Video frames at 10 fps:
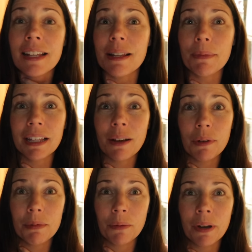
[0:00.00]
Something that
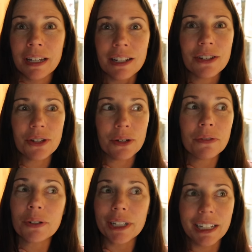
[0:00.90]
we've been wanting to do
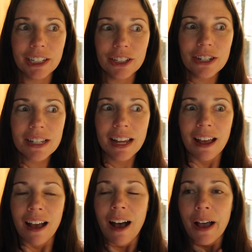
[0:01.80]
for years
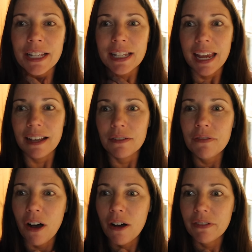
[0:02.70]
is take a
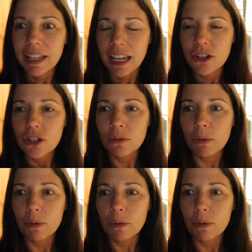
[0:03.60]
fall vacation.